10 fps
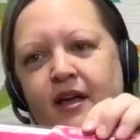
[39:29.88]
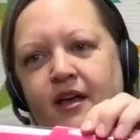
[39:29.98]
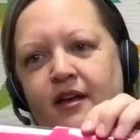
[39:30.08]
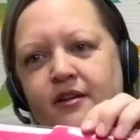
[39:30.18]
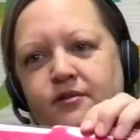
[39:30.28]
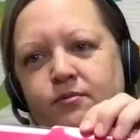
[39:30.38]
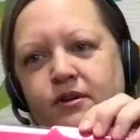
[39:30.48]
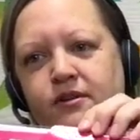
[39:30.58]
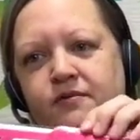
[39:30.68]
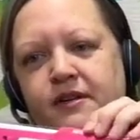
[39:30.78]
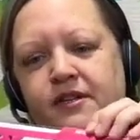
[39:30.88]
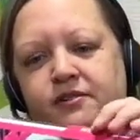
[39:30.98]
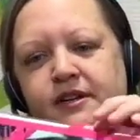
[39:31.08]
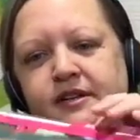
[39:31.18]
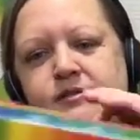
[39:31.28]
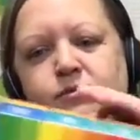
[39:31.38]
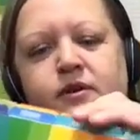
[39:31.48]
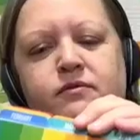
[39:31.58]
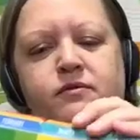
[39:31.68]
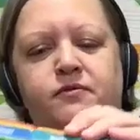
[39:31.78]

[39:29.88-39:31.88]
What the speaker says: And we're featuring some wonderful